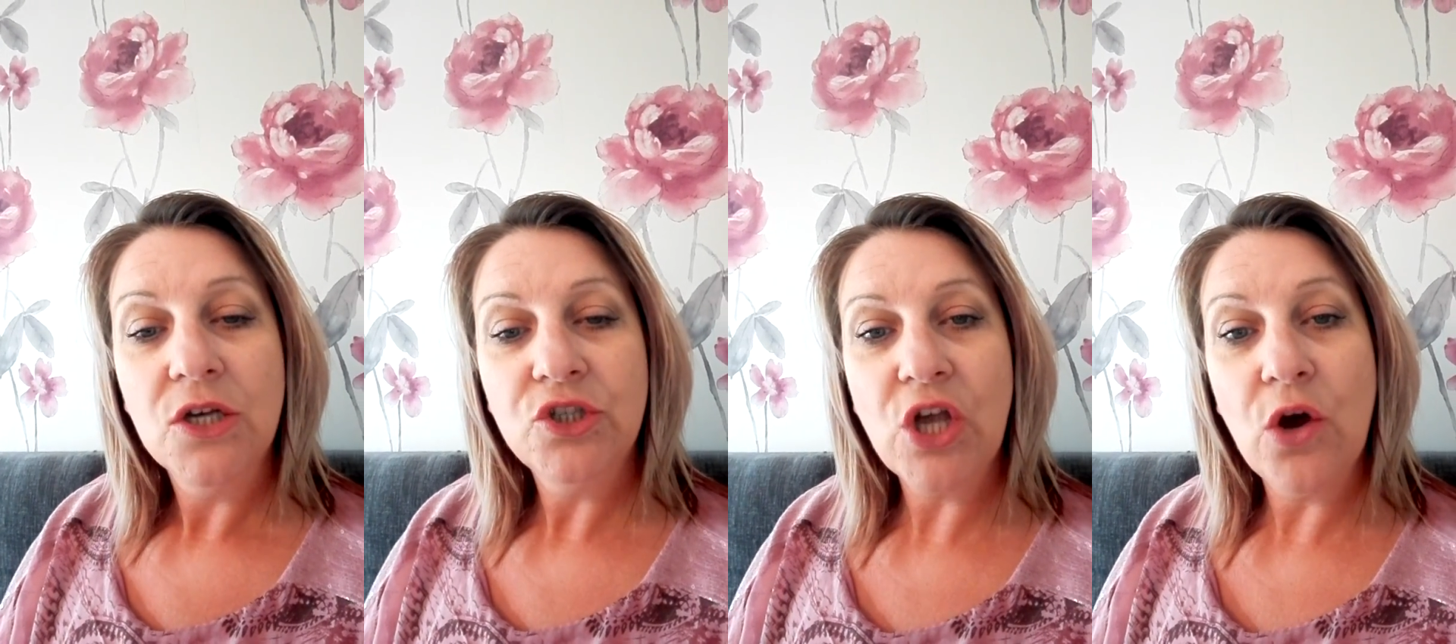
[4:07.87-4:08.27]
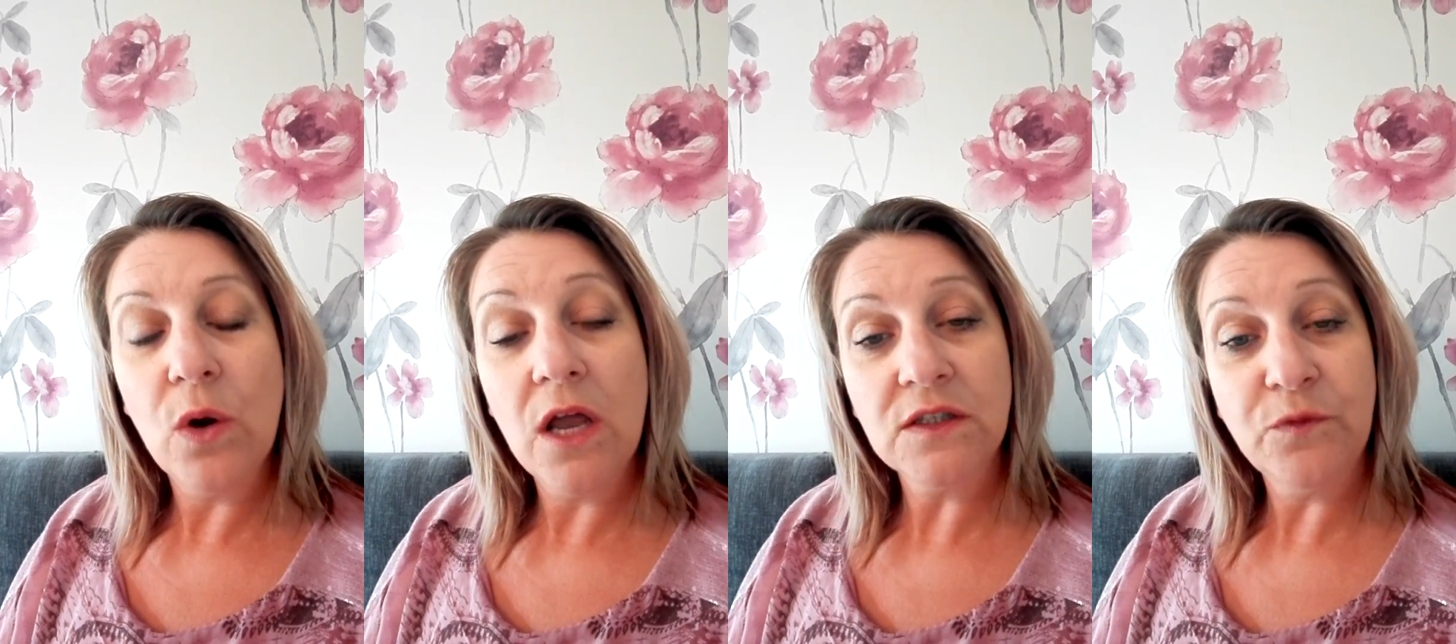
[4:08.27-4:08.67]

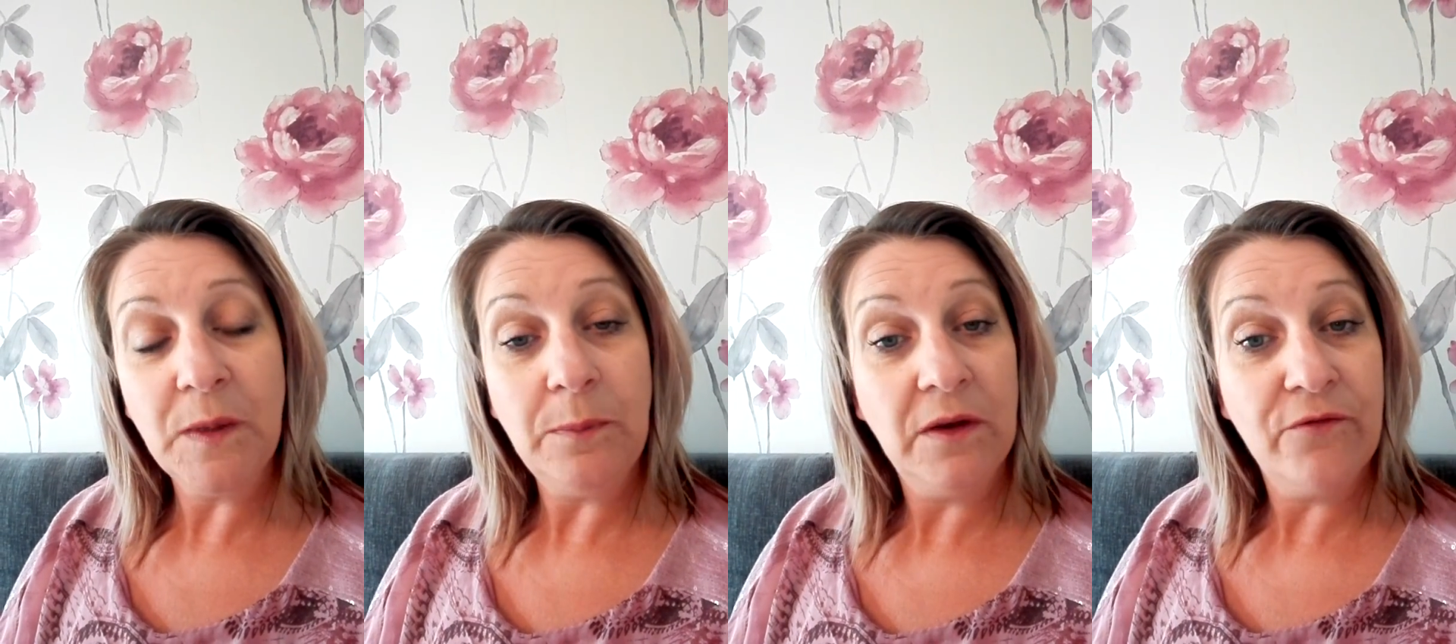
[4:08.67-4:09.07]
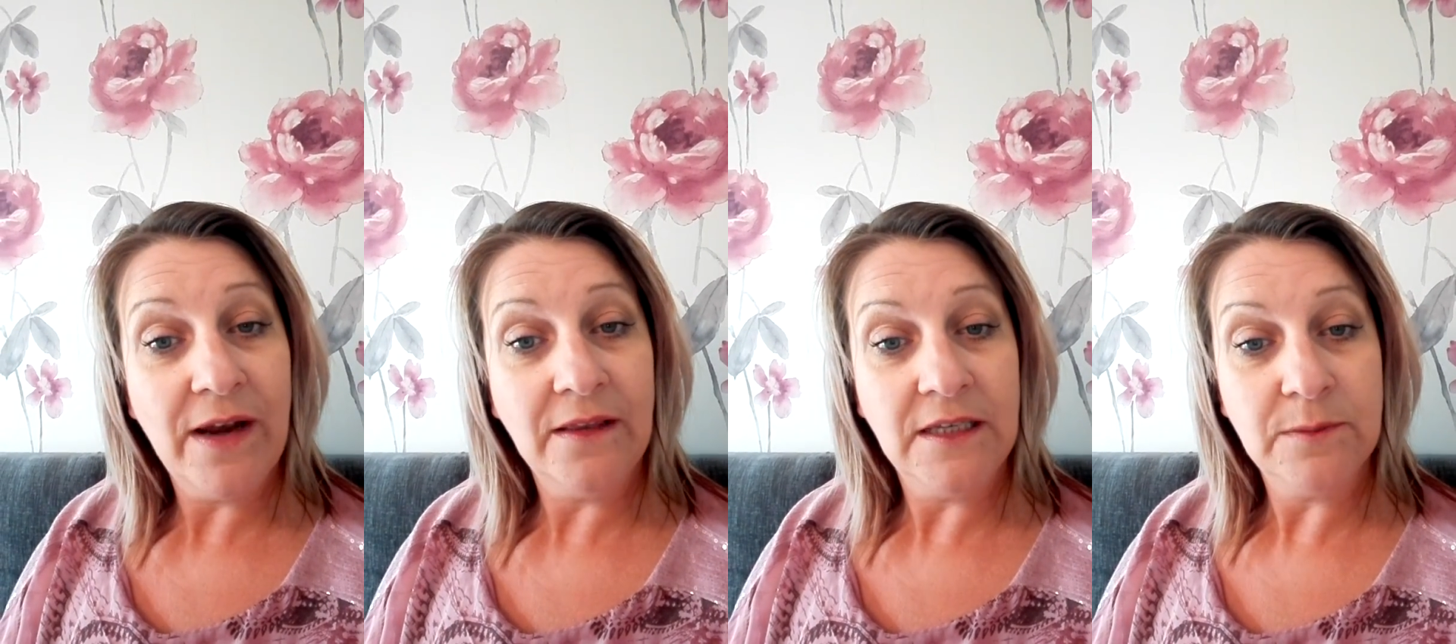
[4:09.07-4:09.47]
So lots of people have
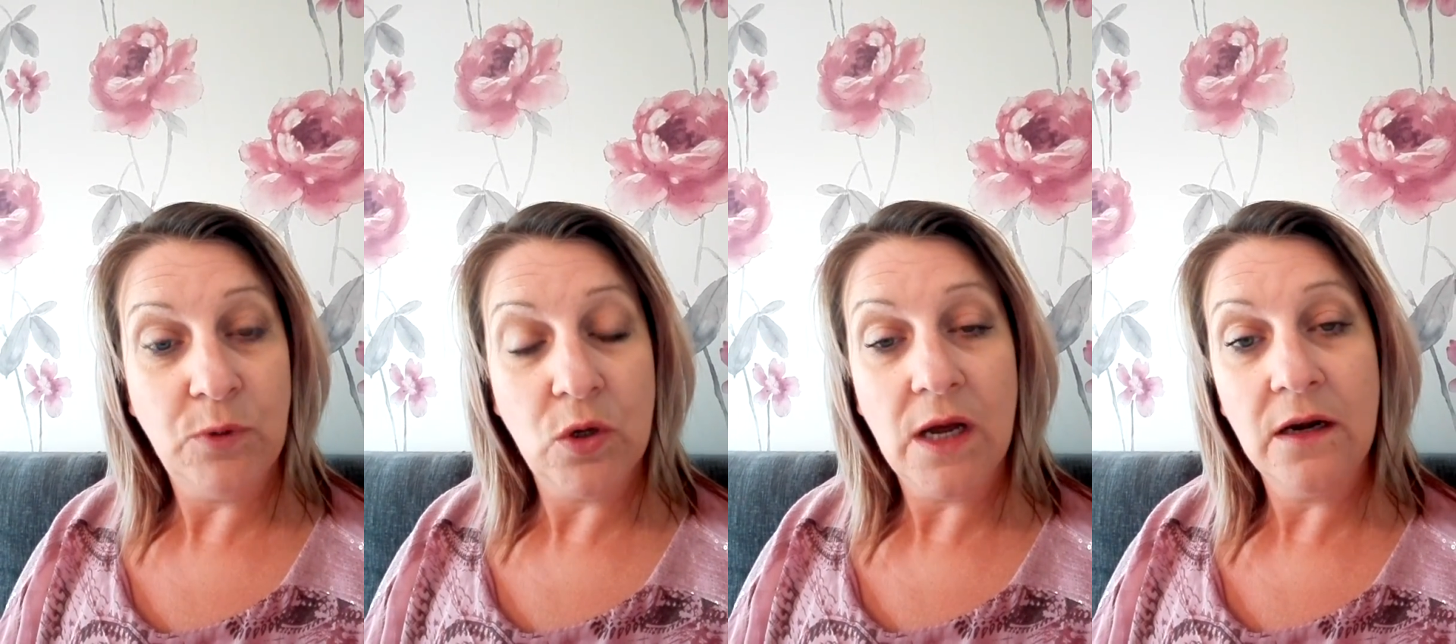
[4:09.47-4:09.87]
read this book